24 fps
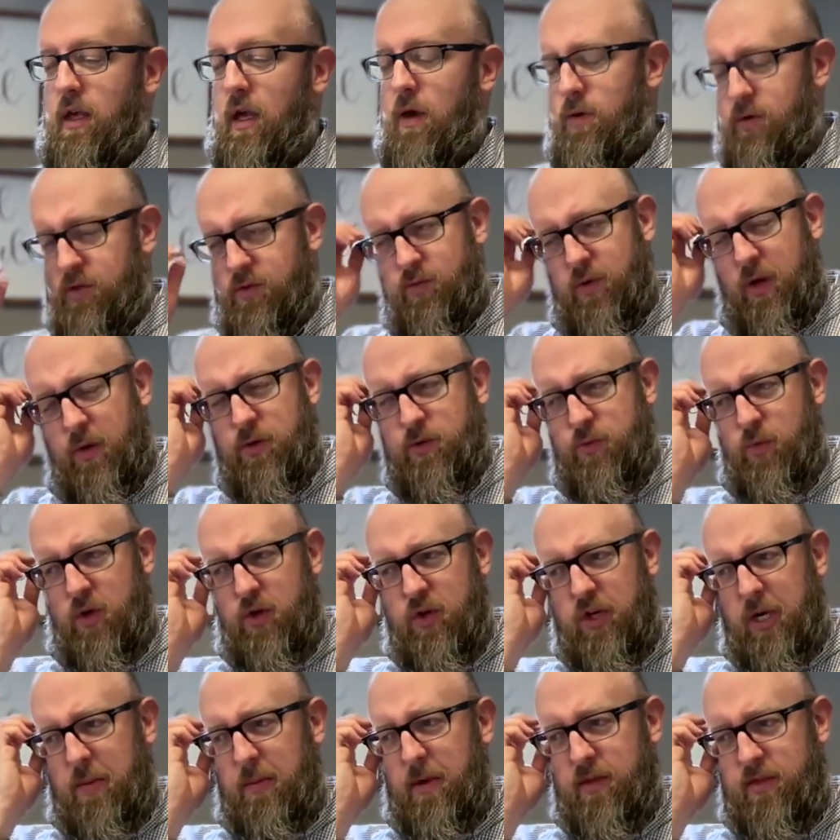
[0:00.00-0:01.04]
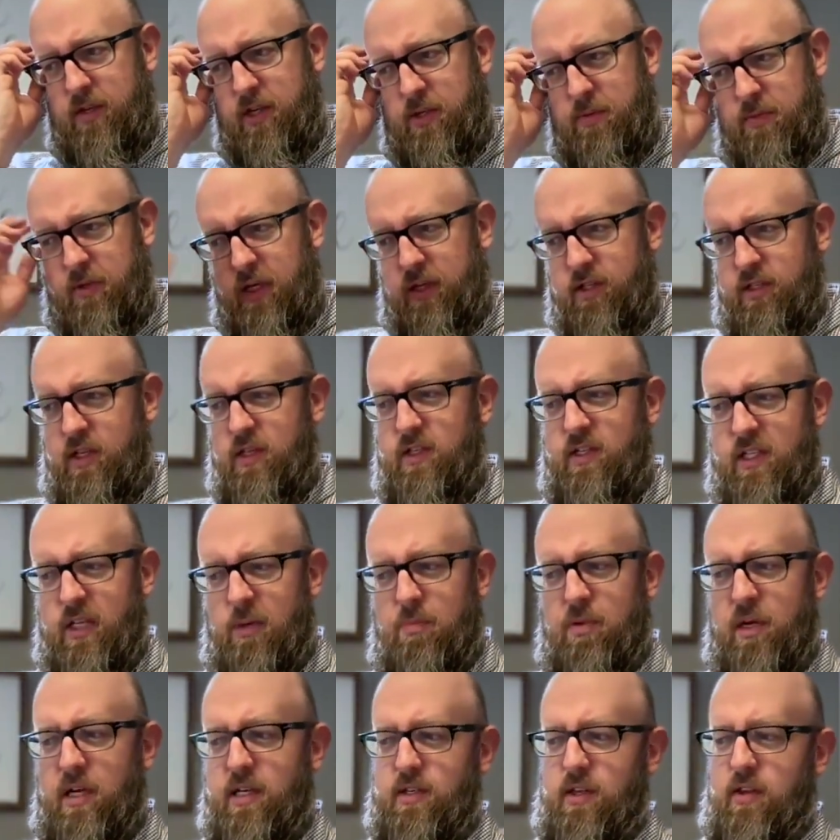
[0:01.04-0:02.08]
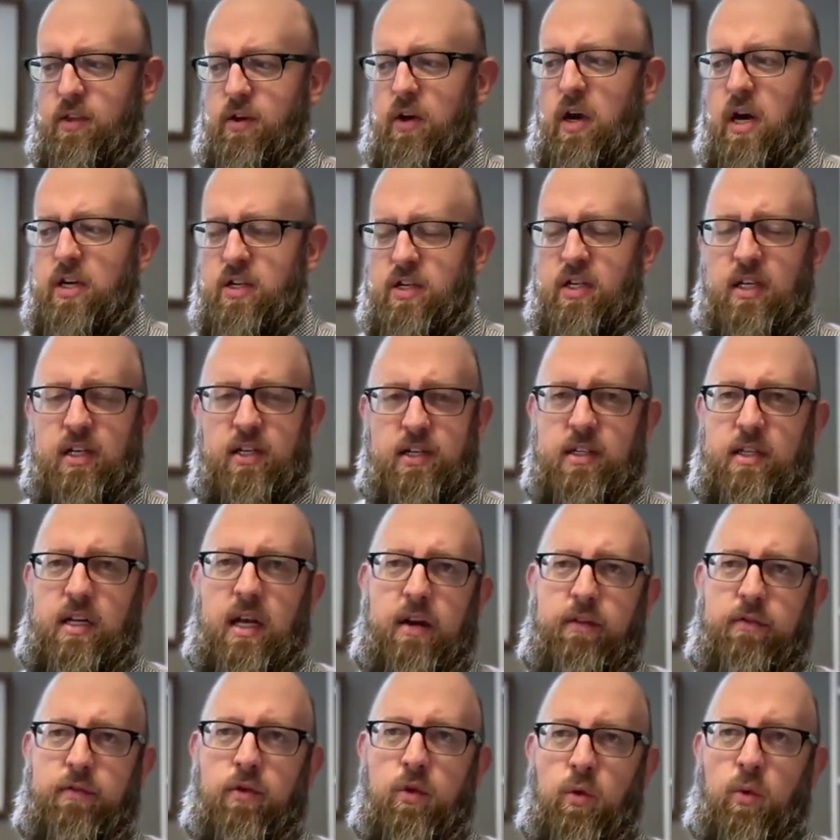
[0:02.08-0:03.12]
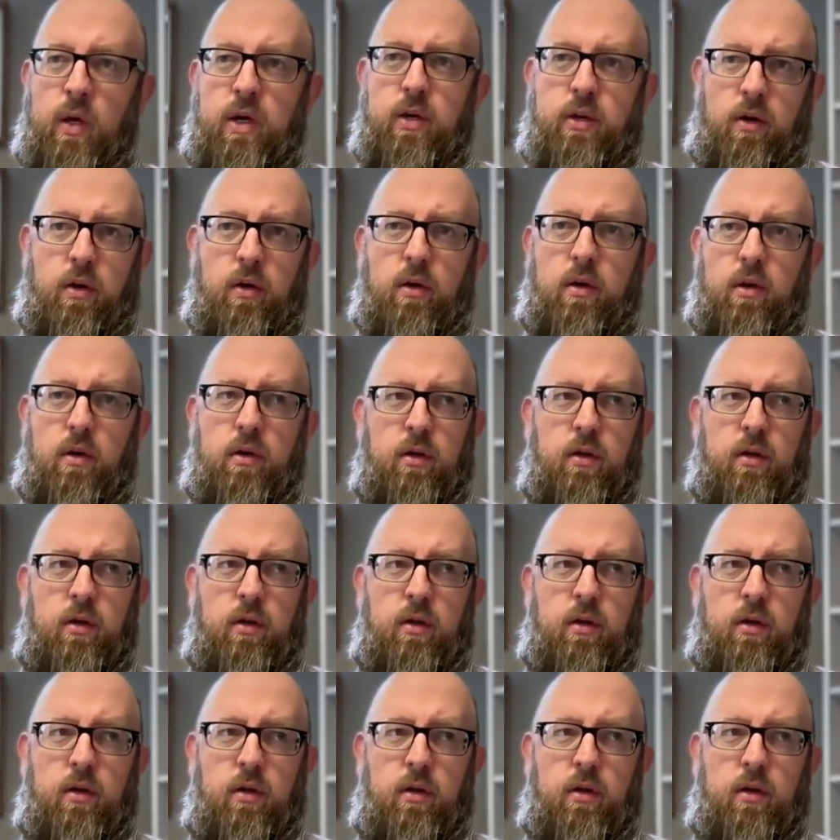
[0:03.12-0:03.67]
I was I was wondering about this because this is a place that they're actually going to stay for the winter.